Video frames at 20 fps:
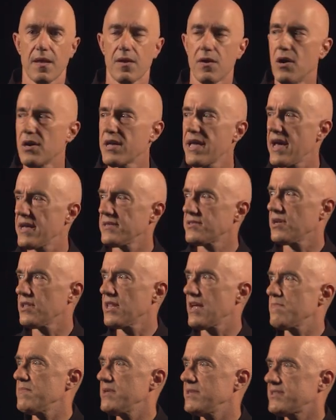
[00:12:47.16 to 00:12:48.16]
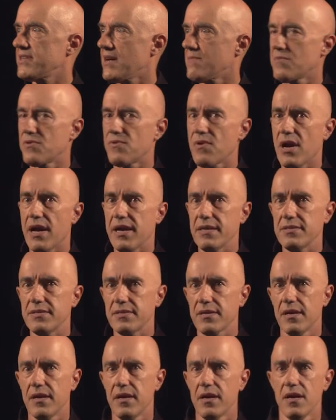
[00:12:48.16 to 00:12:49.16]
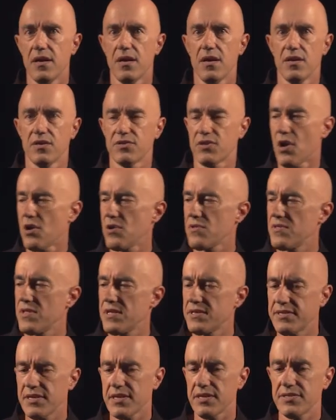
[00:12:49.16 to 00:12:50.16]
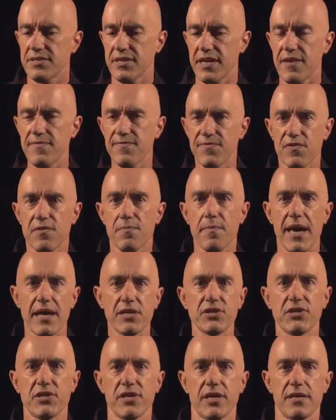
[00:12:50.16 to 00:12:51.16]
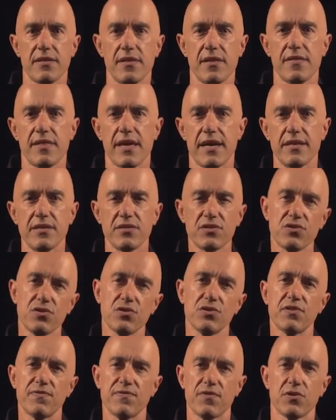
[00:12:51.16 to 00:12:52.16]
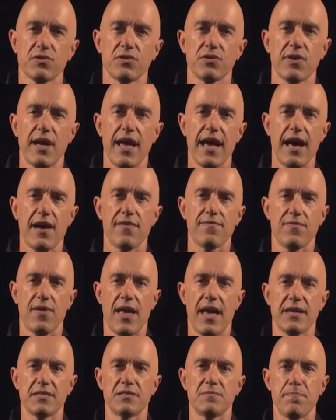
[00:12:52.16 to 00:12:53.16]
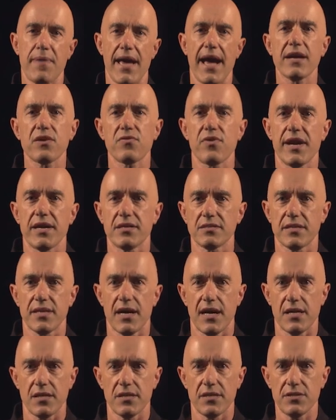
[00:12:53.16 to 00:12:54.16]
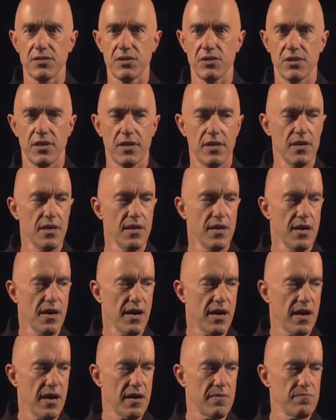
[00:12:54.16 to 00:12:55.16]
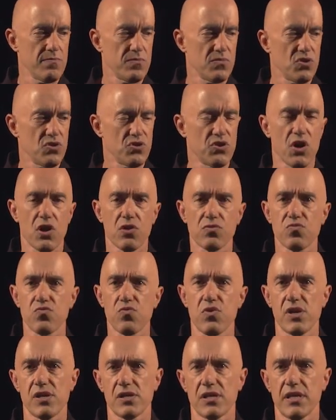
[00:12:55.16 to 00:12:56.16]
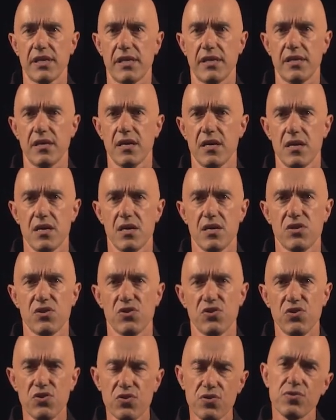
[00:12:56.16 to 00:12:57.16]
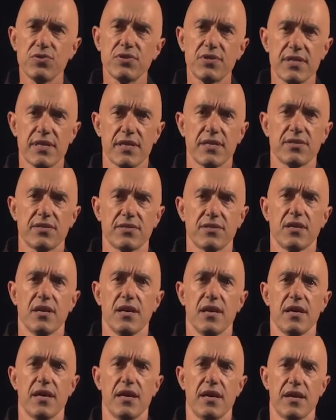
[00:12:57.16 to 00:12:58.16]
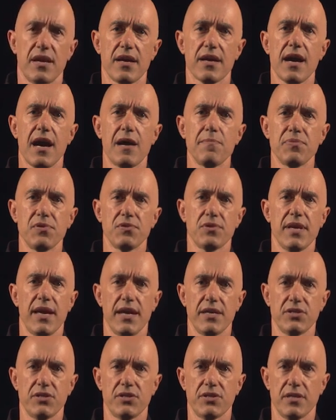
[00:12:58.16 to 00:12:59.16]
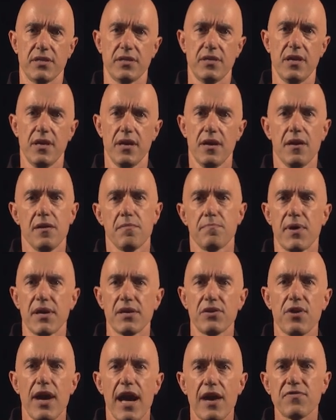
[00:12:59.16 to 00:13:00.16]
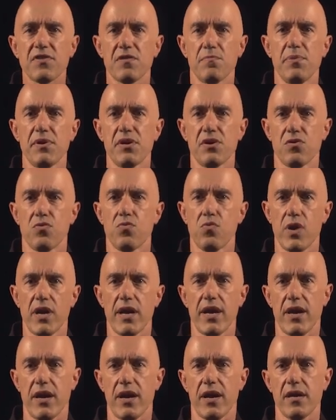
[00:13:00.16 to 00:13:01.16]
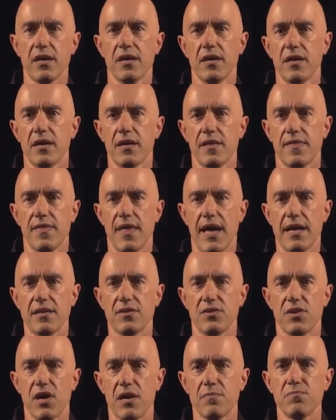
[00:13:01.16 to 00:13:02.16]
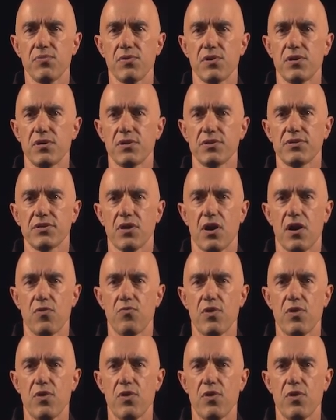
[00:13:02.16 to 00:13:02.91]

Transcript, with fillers: Okay, so let me summarize. So this is information that is useful to have as background knowledge. Um, you don't really use this in a computation, but you have to be aware that numbers are